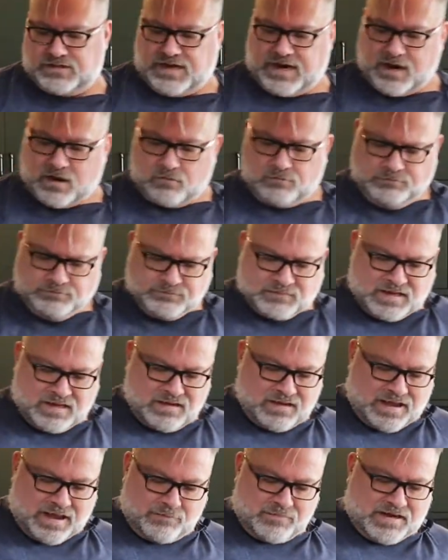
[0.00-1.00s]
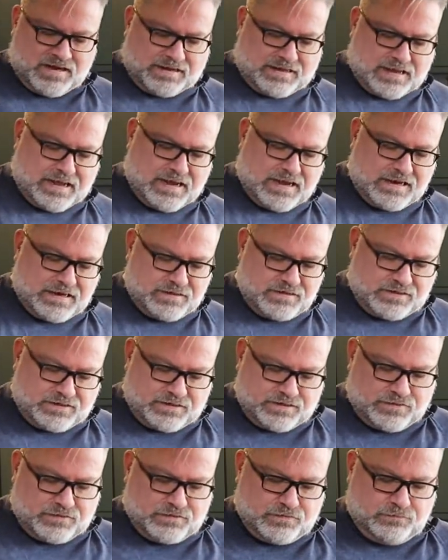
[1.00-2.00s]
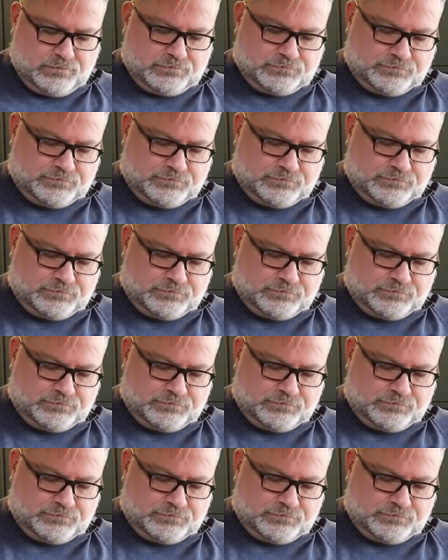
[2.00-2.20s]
Now, I'm gonna kind of do,